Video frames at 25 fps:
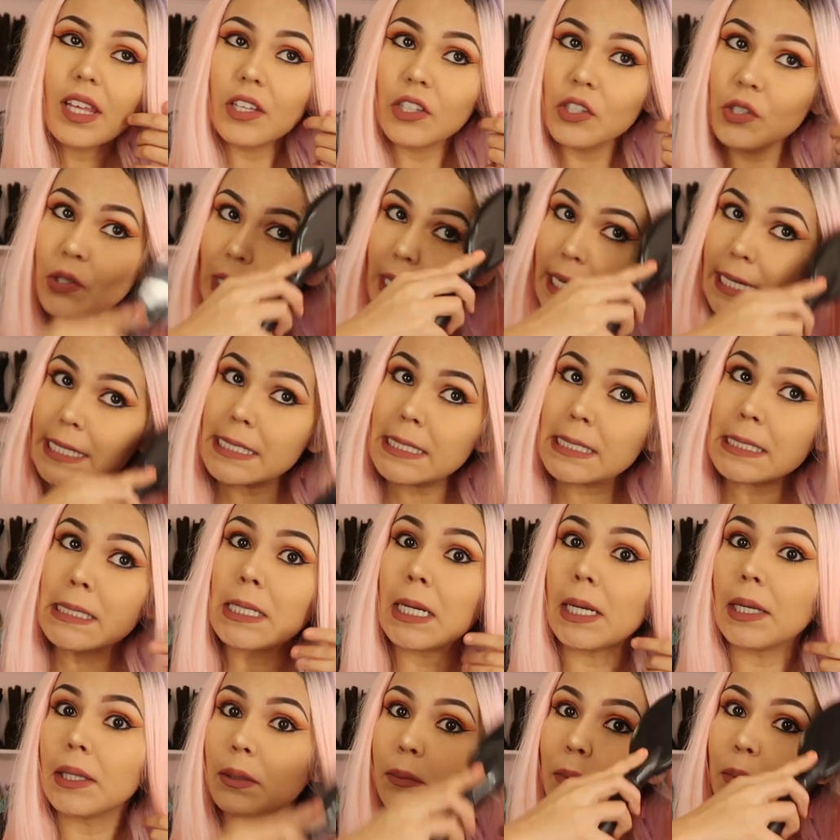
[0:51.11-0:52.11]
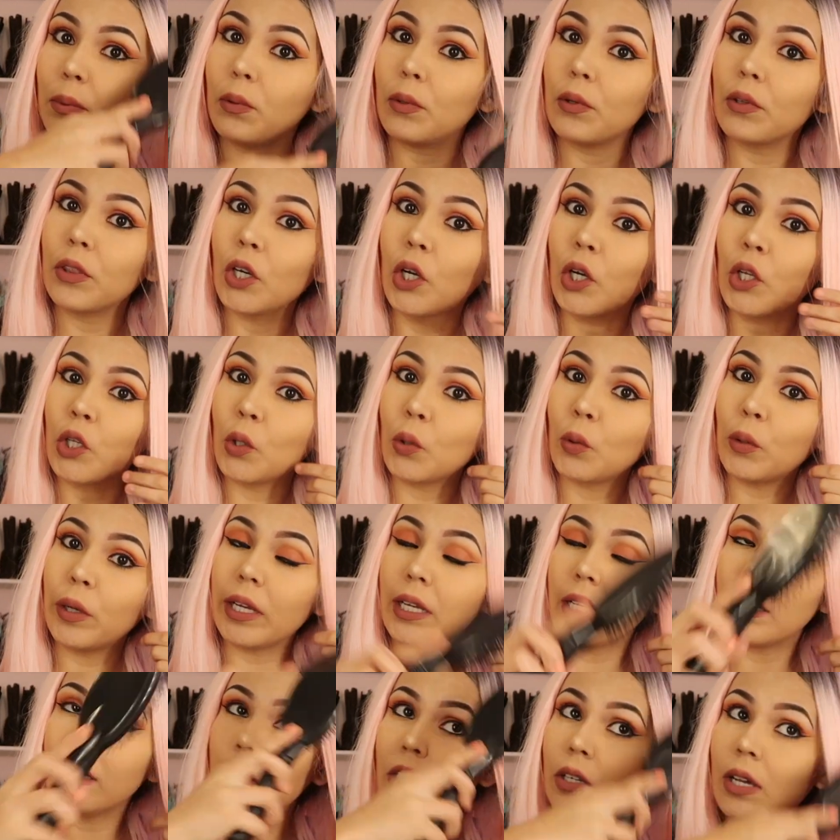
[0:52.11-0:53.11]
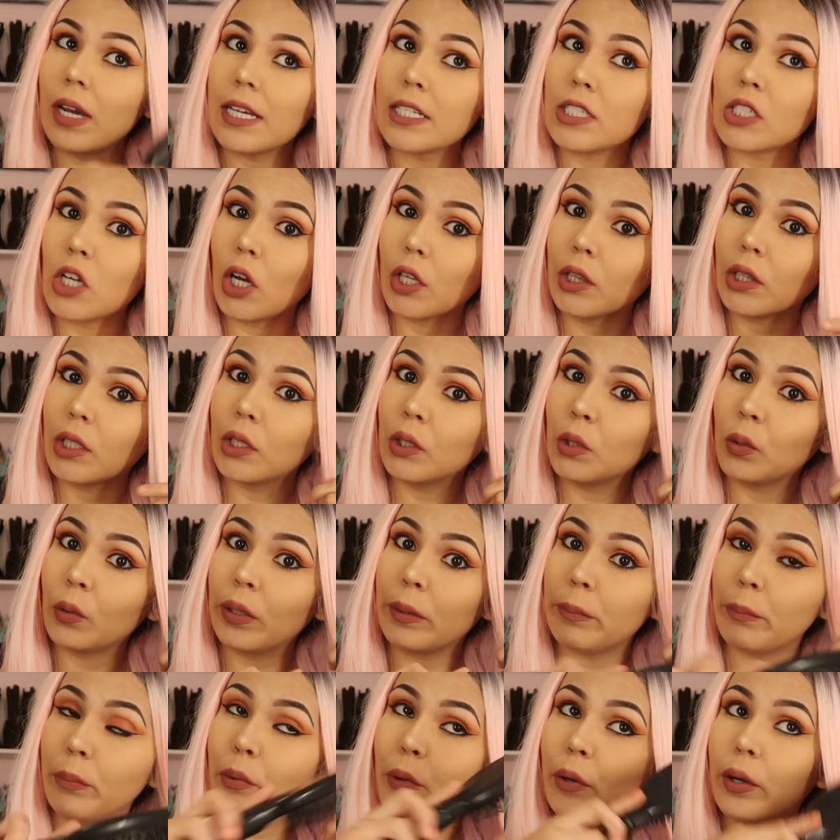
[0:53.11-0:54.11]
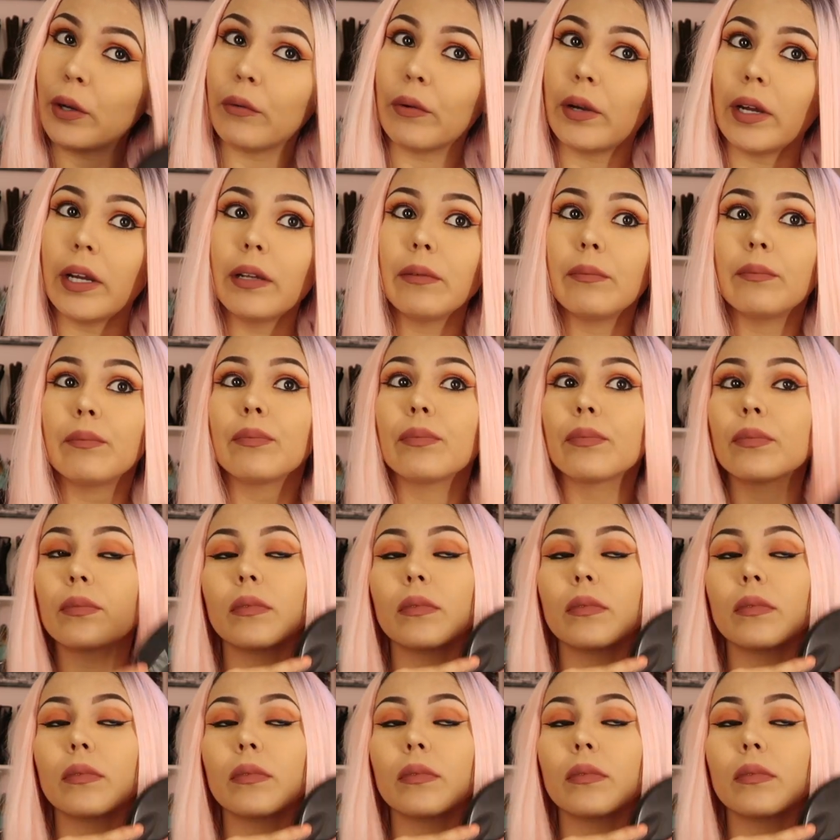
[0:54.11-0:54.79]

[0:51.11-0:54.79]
You guys got the annoying point, right?